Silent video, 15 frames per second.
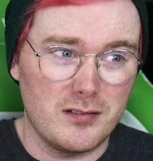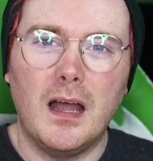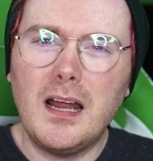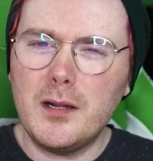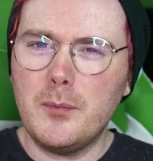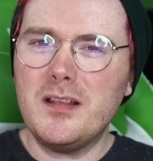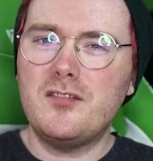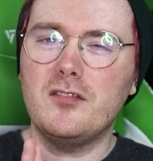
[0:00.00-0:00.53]

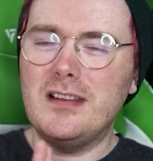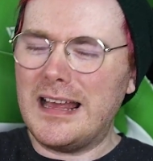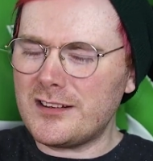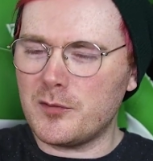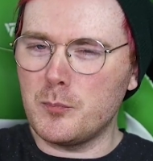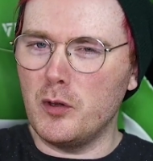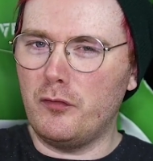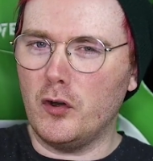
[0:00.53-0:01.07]
Anyways,
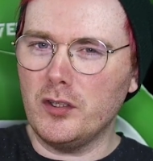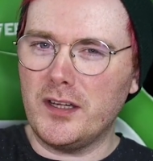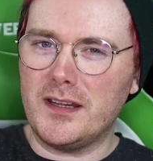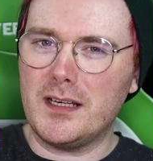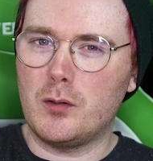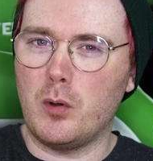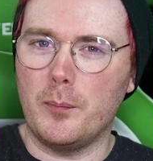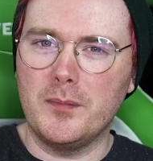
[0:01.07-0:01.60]
let's move on to
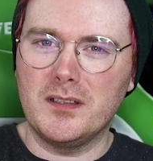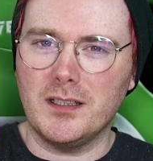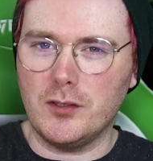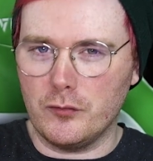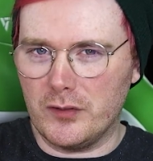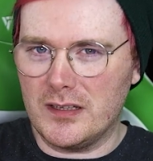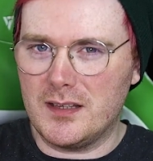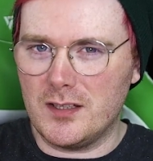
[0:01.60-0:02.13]
the equipment that
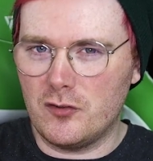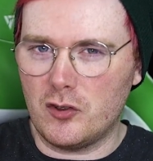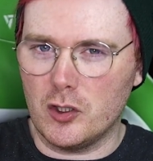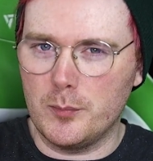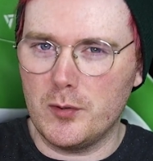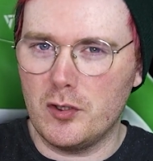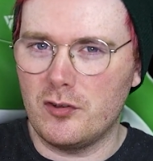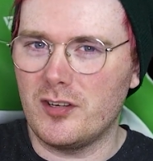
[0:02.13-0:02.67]
Dorinthea is going
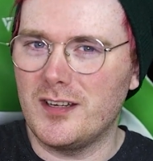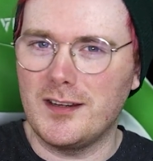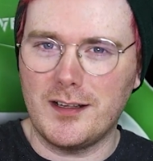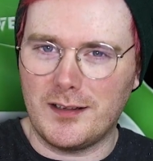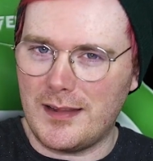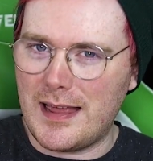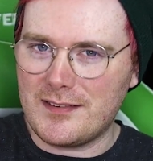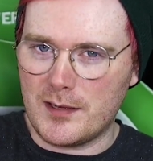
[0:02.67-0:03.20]
to be using in the
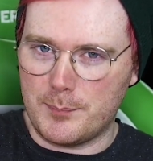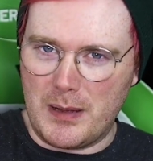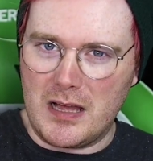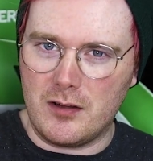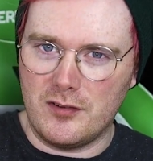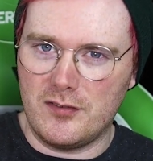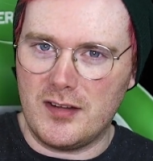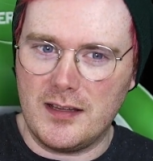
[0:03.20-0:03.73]
classic
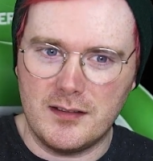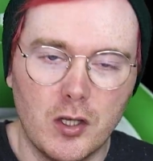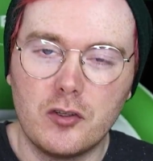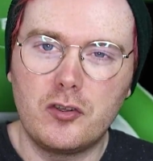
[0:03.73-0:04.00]
battle set.